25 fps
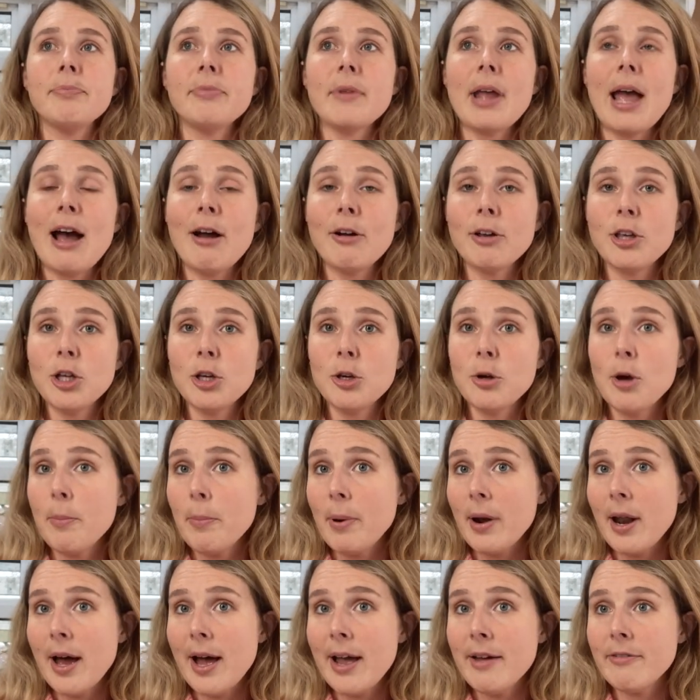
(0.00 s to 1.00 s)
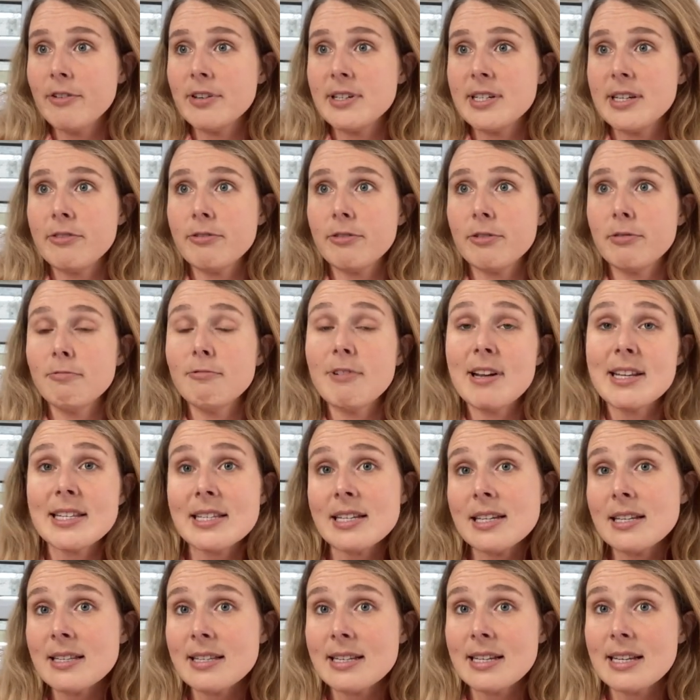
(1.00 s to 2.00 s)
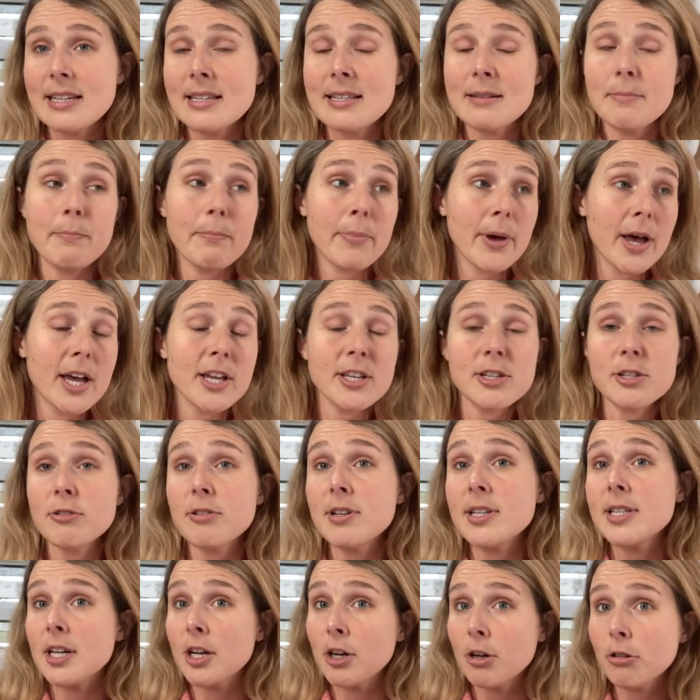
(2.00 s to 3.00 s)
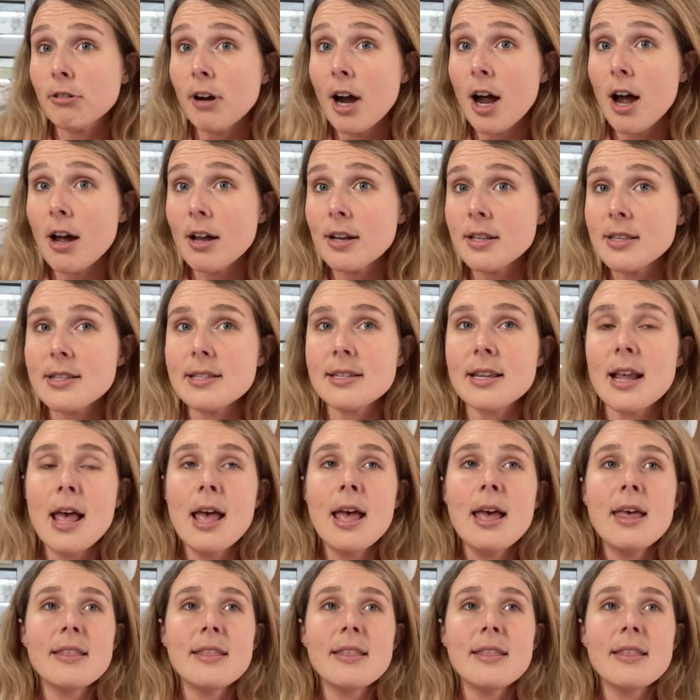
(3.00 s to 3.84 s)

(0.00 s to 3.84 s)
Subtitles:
how you apply for different residencies and bursaries and grants.